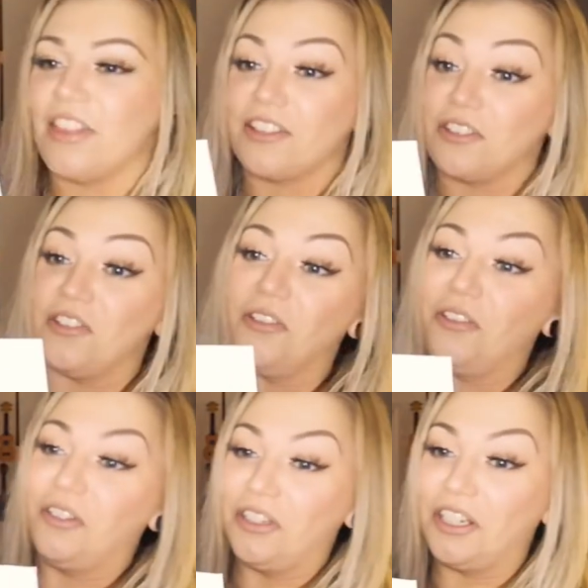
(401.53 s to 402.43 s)
This is
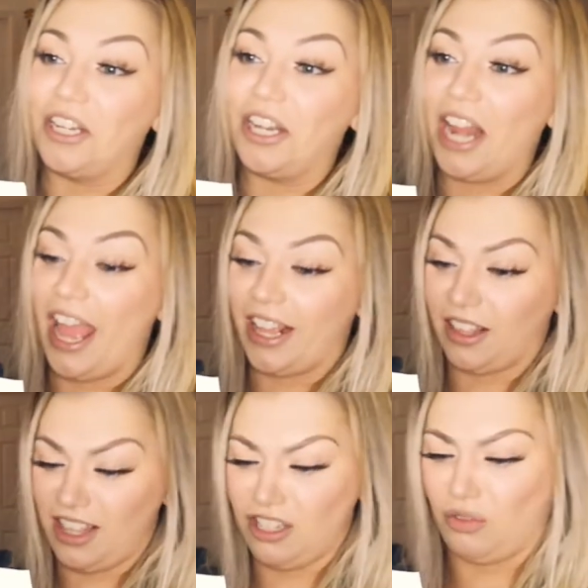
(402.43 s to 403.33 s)
cool.
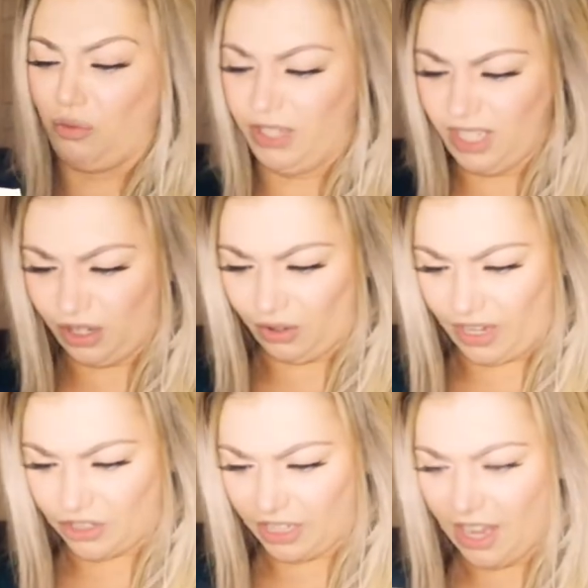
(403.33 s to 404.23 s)
Nick. This is really cool,
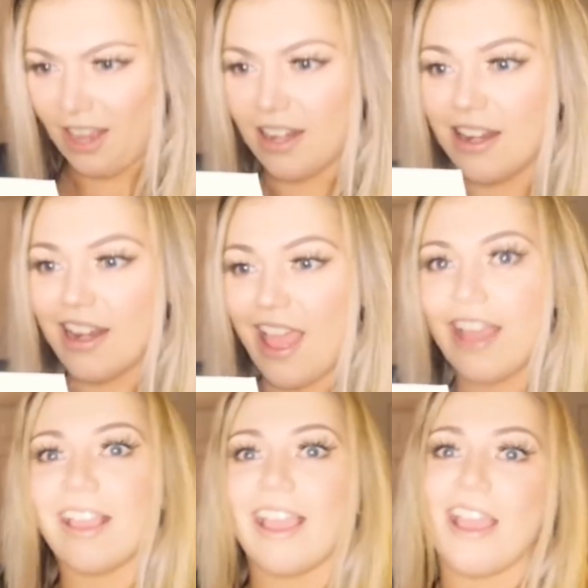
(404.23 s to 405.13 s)
actually.
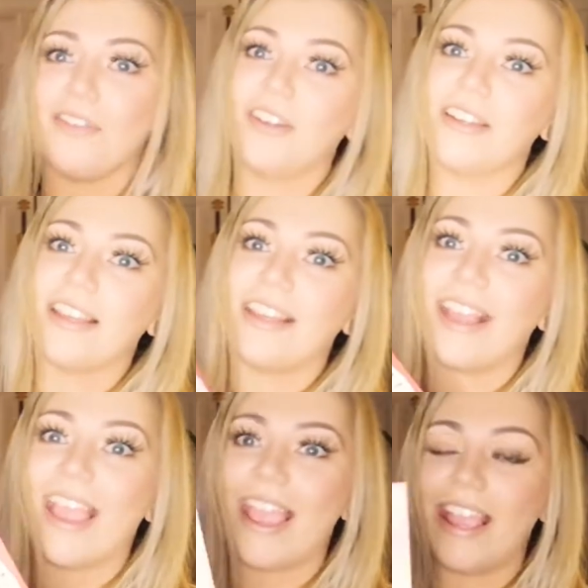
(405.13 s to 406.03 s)
Nick effing
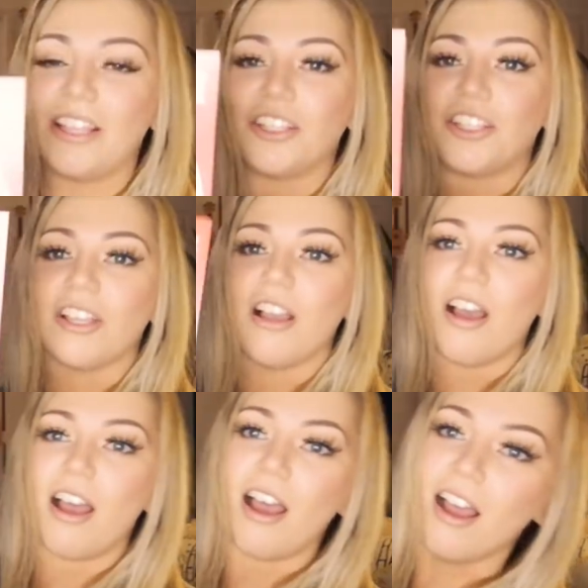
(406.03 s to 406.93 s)
Gage.
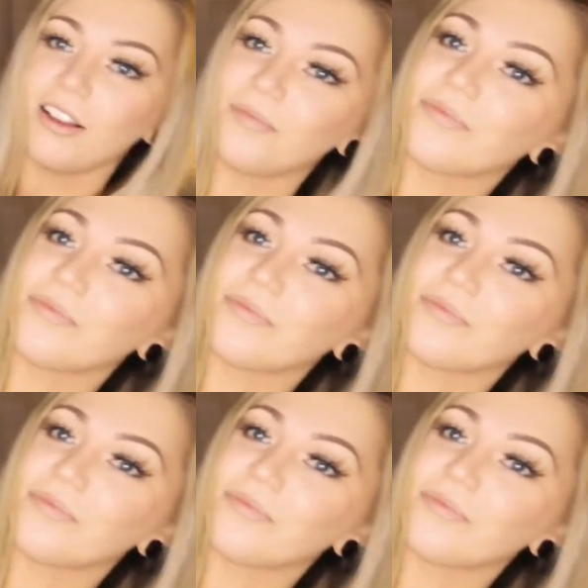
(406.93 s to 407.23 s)
Oh!